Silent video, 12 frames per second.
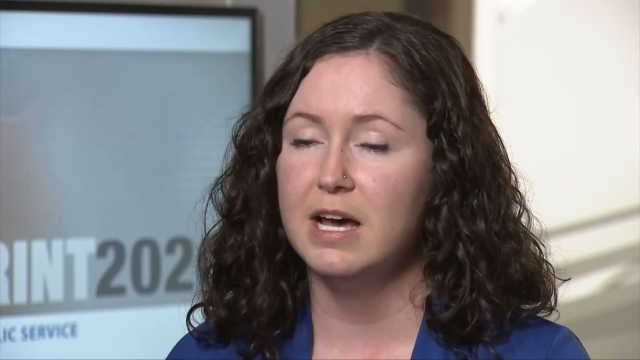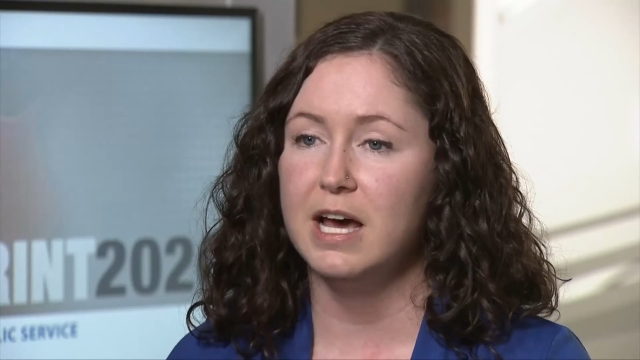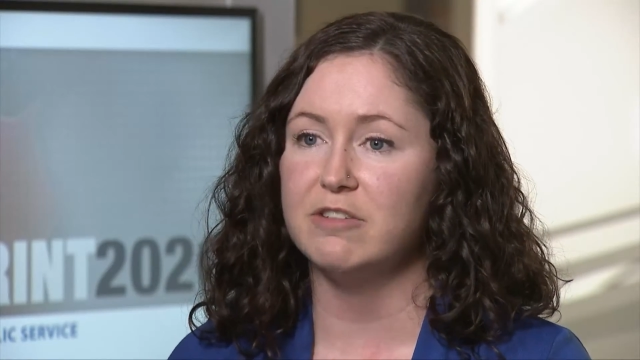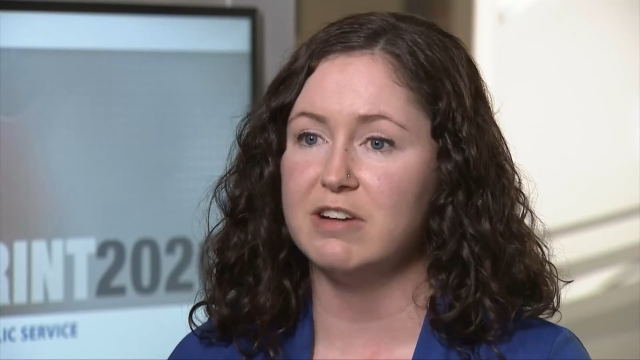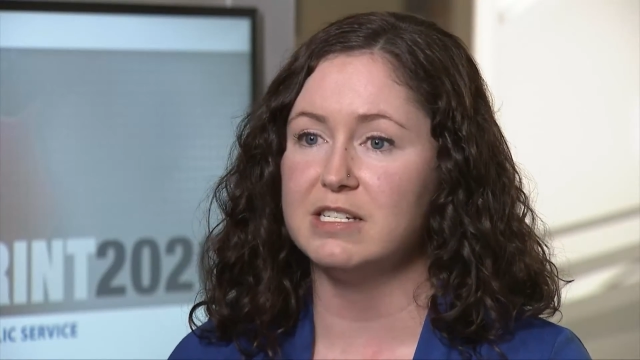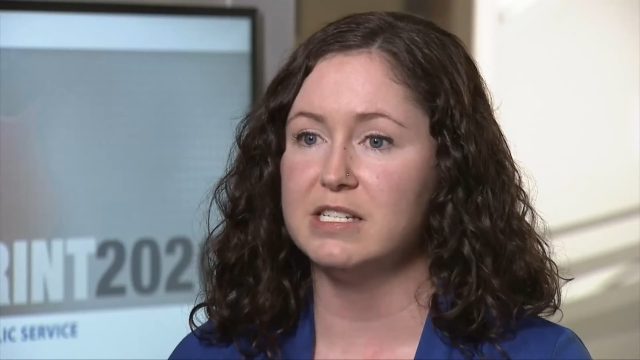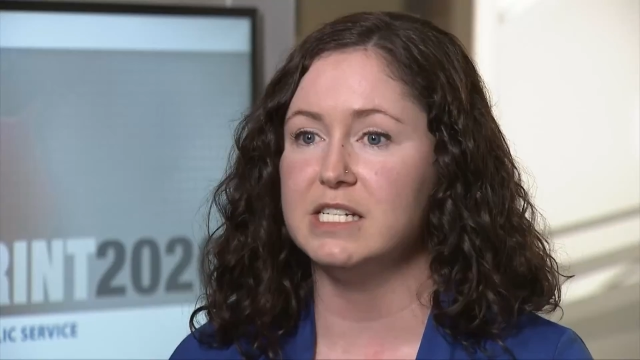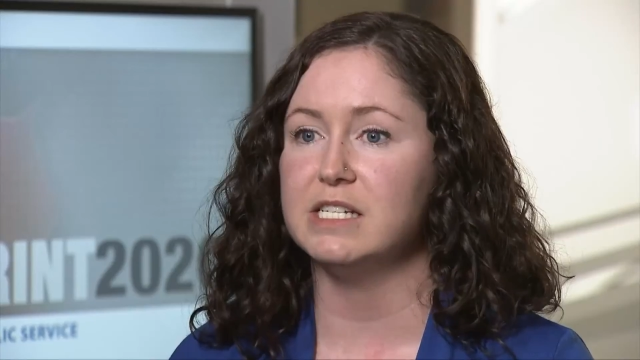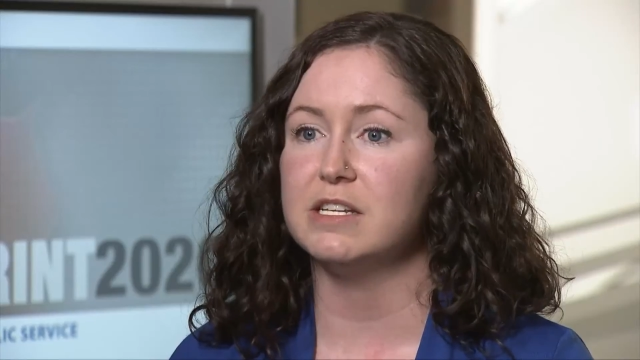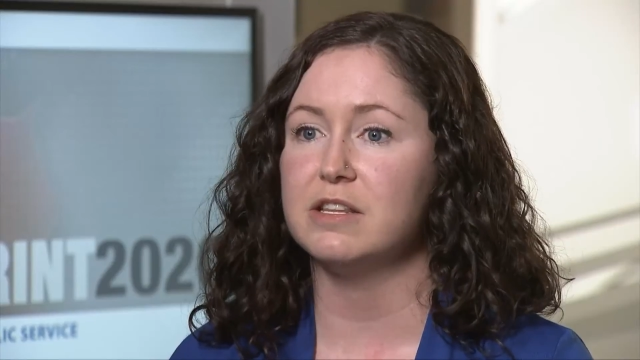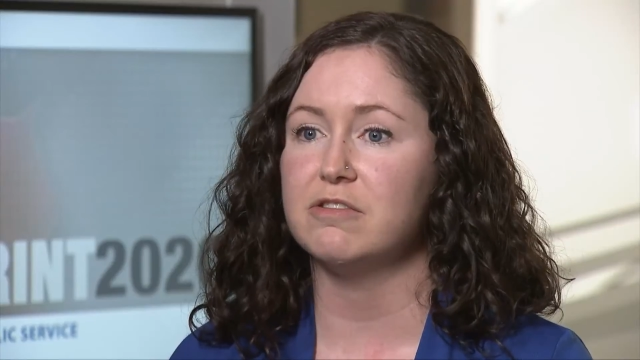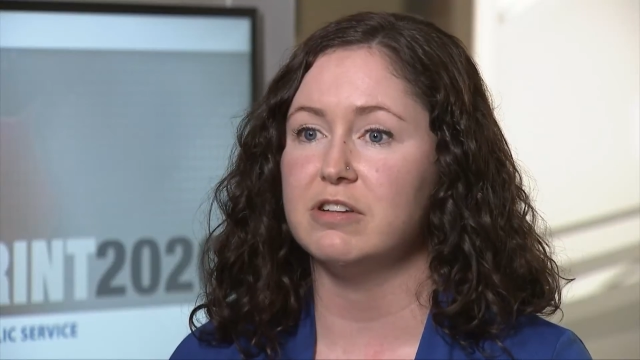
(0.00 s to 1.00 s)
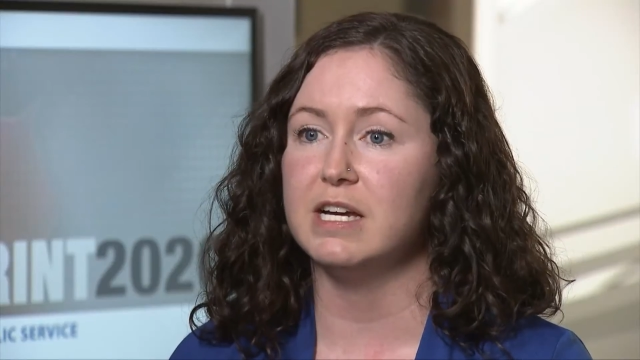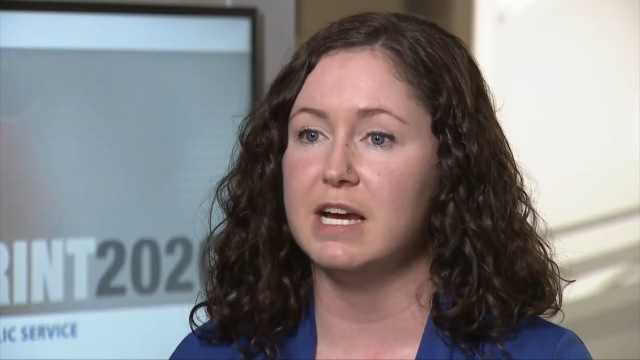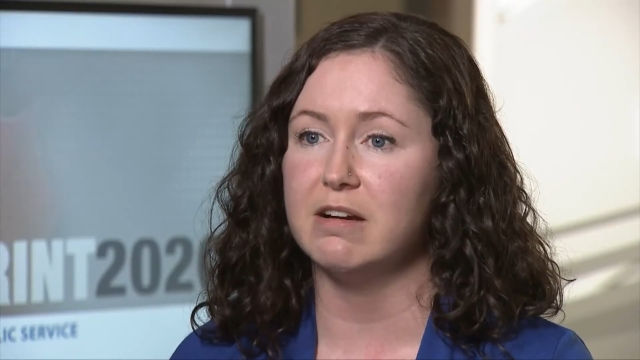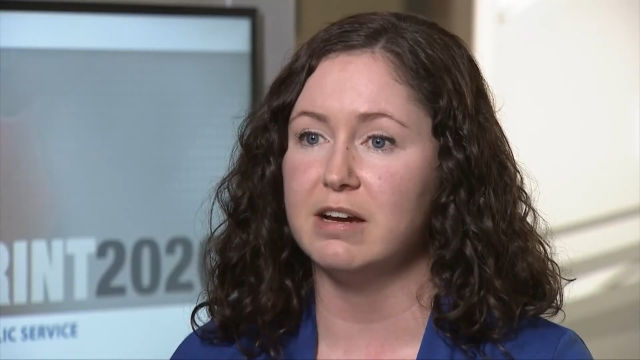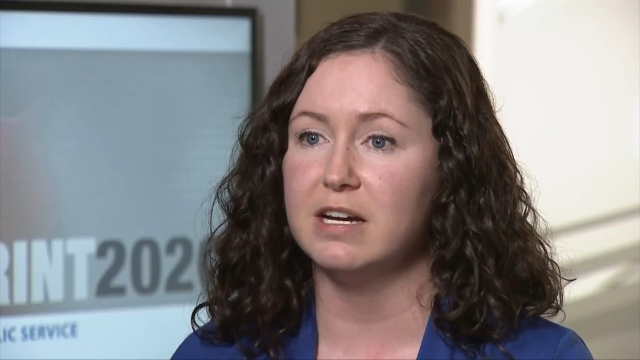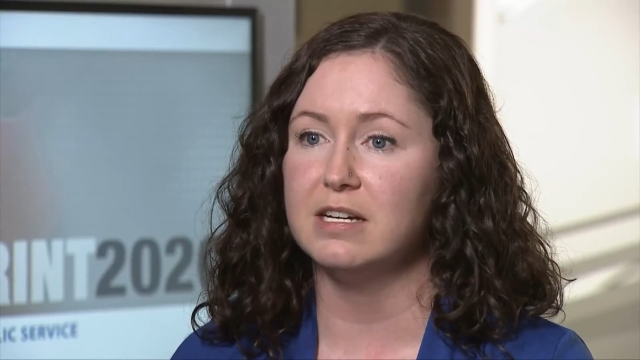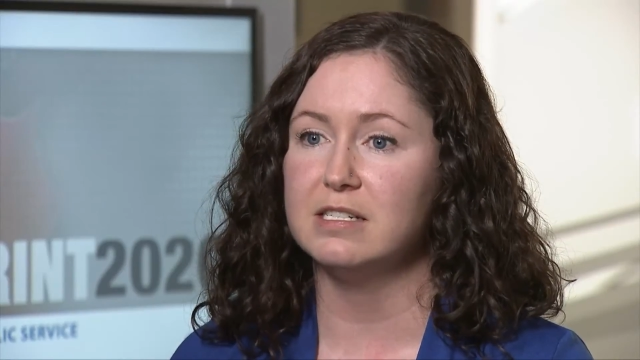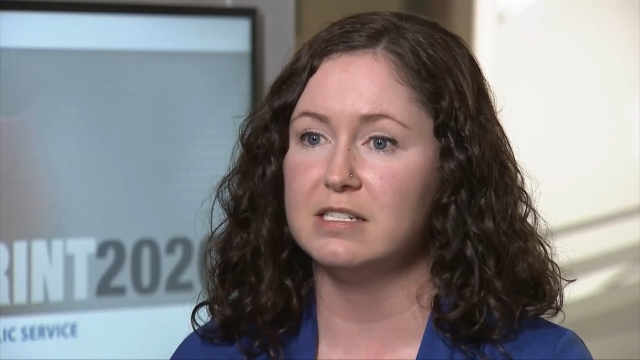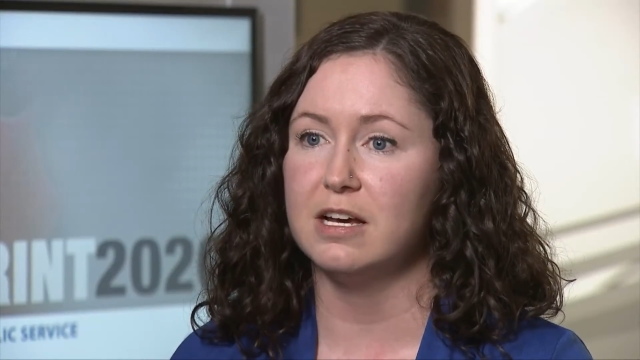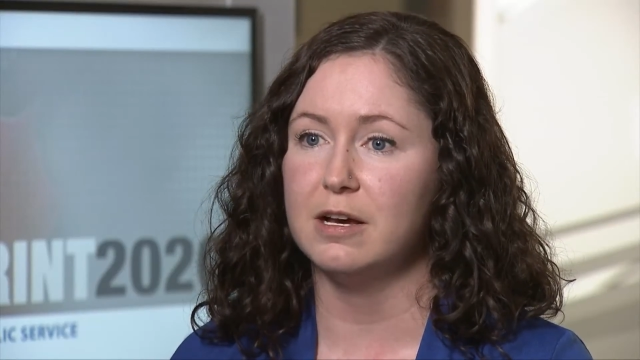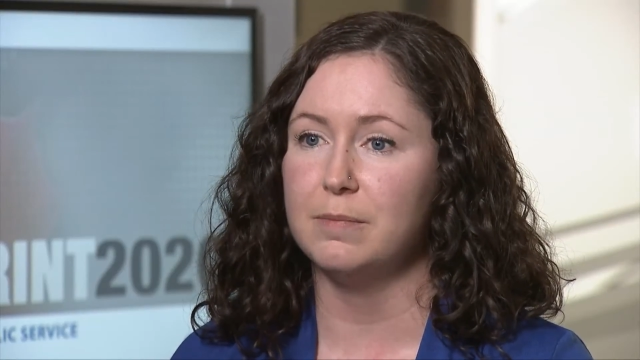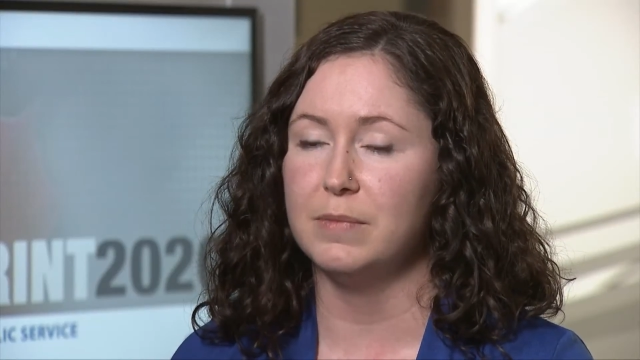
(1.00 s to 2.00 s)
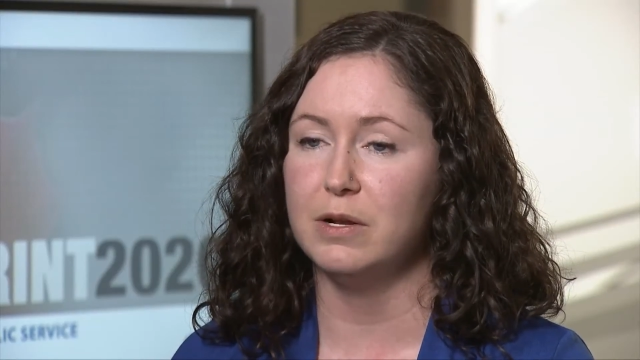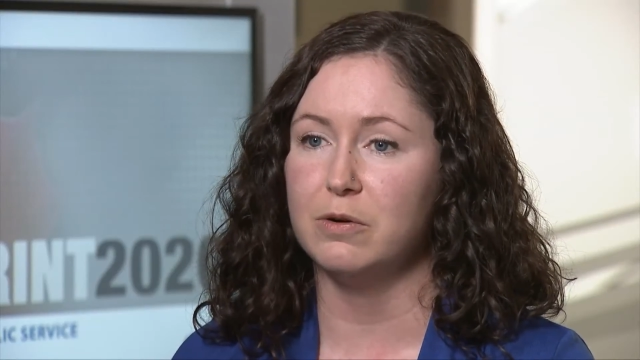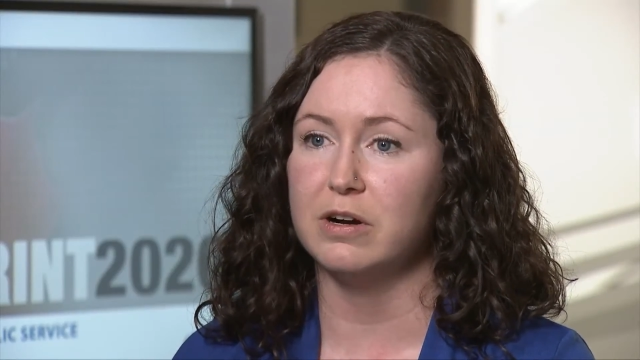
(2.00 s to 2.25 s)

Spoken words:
address these three areas in